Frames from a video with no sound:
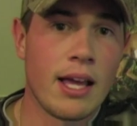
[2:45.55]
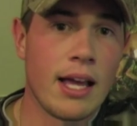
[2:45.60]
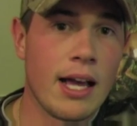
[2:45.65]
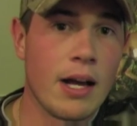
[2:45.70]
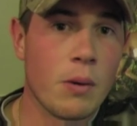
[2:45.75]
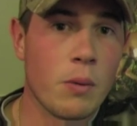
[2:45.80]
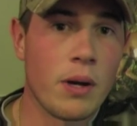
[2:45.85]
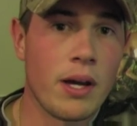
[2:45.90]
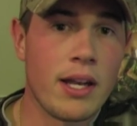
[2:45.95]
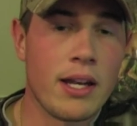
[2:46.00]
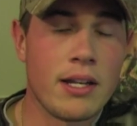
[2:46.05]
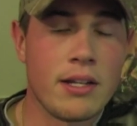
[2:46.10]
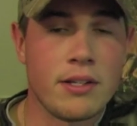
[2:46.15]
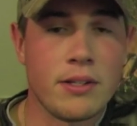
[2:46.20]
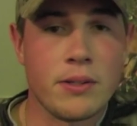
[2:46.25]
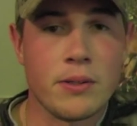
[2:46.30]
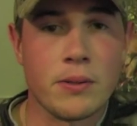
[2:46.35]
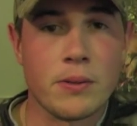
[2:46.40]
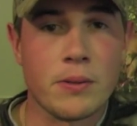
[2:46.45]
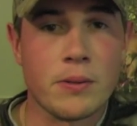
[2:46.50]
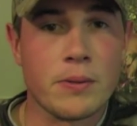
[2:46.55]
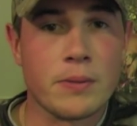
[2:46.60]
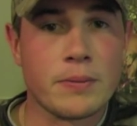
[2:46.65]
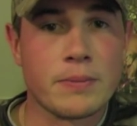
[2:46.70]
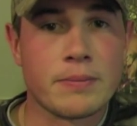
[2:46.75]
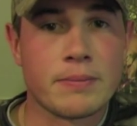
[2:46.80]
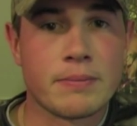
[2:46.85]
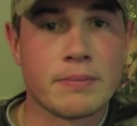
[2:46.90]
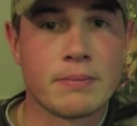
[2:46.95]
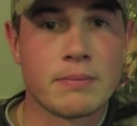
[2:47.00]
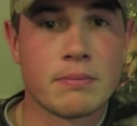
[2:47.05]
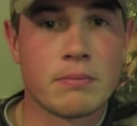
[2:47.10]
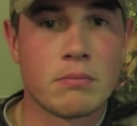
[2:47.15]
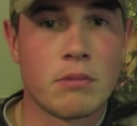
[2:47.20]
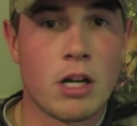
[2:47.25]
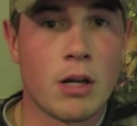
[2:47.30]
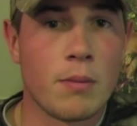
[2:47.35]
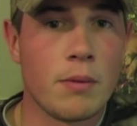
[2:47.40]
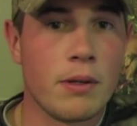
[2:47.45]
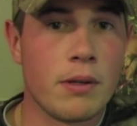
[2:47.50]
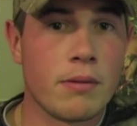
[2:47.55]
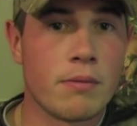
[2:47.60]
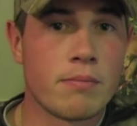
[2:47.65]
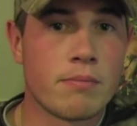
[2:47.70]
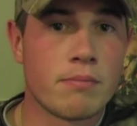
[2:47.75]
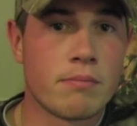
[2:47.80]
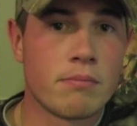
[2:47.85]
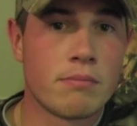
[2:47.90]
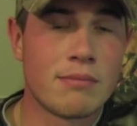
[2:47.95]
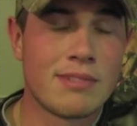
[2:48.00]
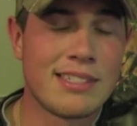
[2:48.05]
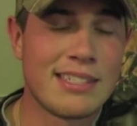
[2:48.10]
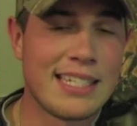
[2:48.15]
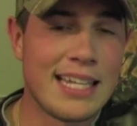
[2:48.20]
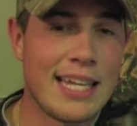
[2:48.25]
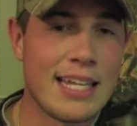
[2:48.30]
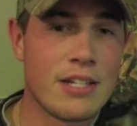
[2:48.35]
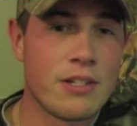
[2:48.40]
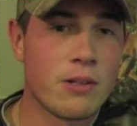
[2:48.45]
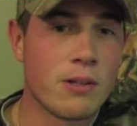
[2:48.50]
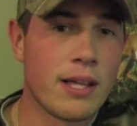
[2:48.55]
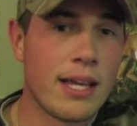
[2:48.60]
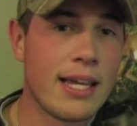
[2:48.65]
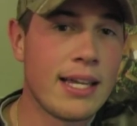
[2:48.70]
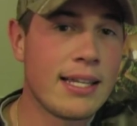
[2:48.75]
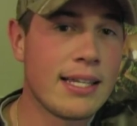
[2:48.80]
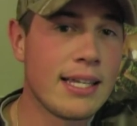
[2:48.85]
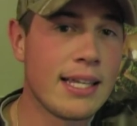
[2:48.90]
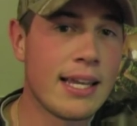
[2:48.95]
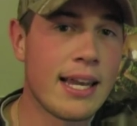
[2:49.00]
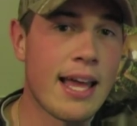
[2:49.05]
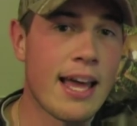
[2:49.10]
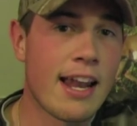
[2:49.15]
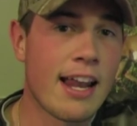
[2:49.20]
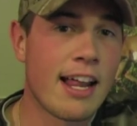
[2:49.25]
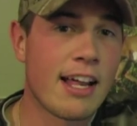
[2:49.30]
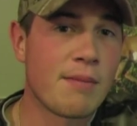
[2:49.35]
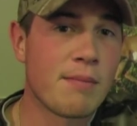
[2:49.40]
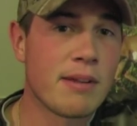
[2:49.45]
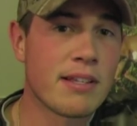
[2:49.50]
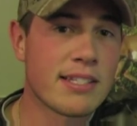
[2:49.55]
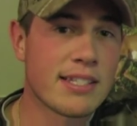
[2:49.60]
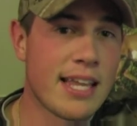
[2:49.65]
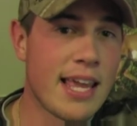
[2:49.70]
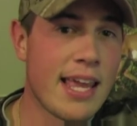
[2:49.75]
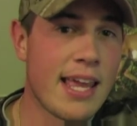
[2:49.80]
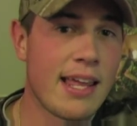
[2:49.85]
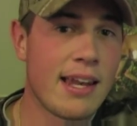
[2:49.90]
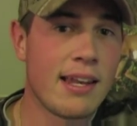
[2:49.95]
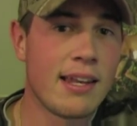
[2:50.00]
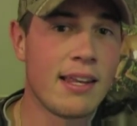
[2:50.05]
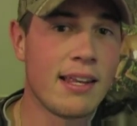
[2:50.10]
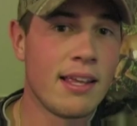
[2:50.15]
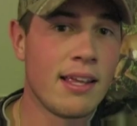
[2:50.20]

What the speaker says: I waited till probably 10 till 8 to get down out of my stand.